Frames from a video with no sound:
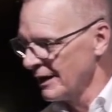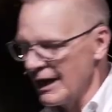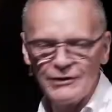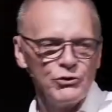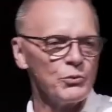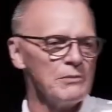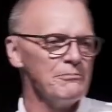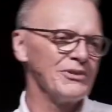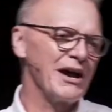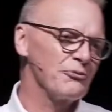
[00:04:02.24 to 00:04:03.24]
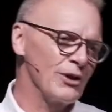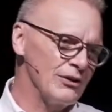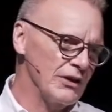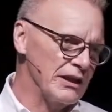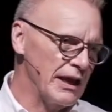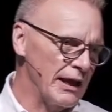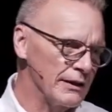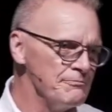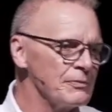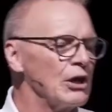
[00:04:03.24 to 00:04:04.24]
And you, re- not raising Cain,
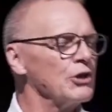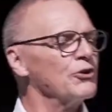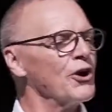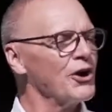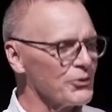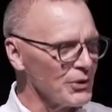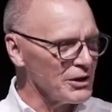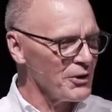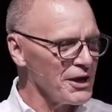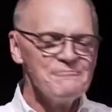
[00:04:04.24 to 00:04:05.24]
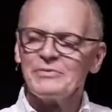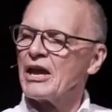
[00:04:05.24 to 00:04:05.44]
you're hungry, right?